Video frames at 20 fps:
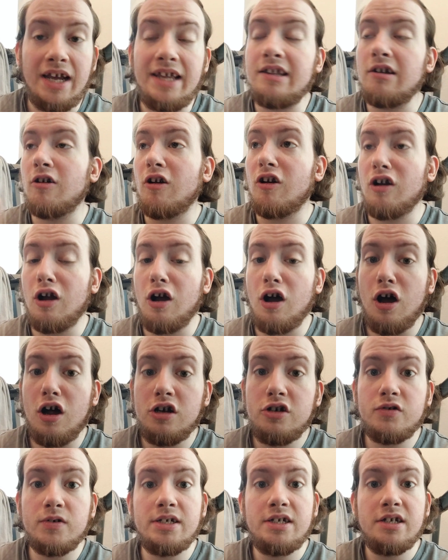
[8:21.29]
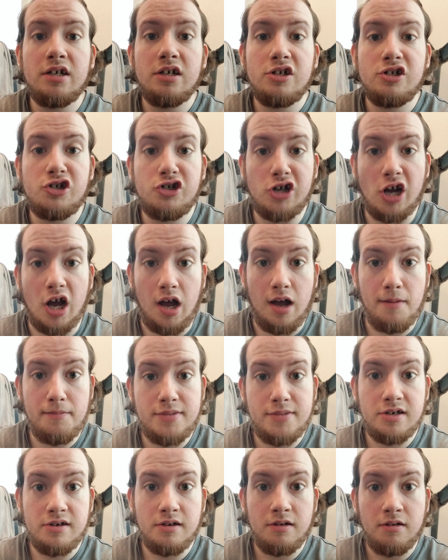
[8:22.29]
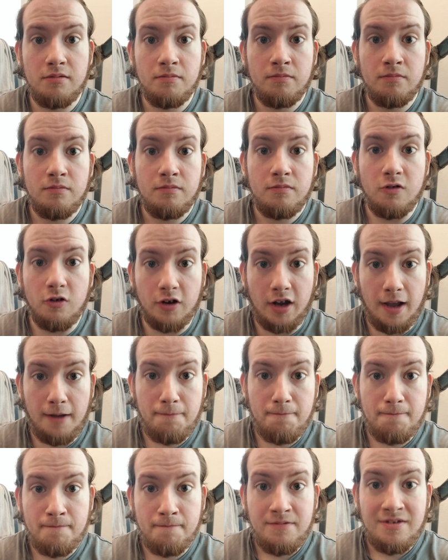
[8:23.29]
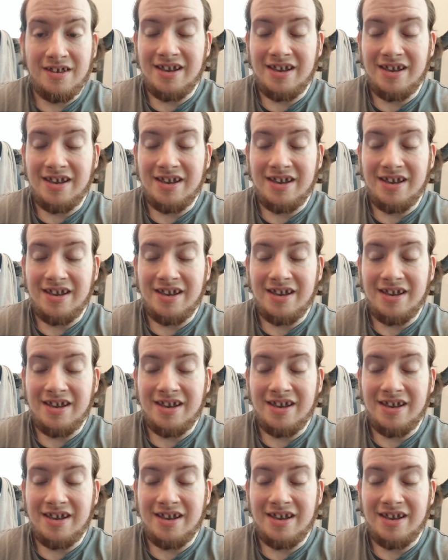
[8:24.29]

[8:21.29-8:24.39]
and there are 100 jobs, okay?